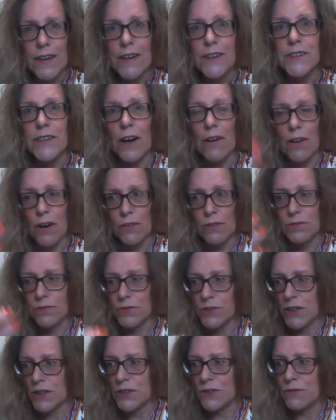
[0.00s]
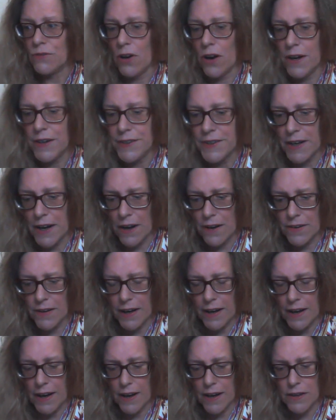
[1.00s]
So I'll just write down
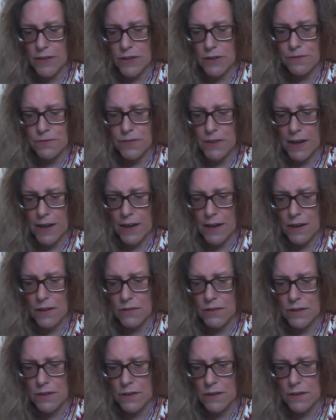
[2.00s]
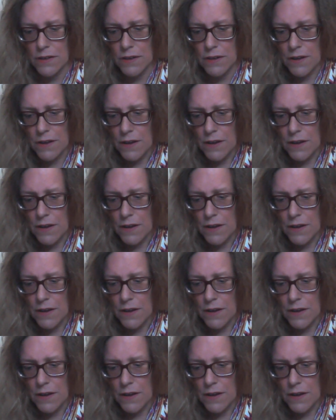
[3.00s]
here the flower,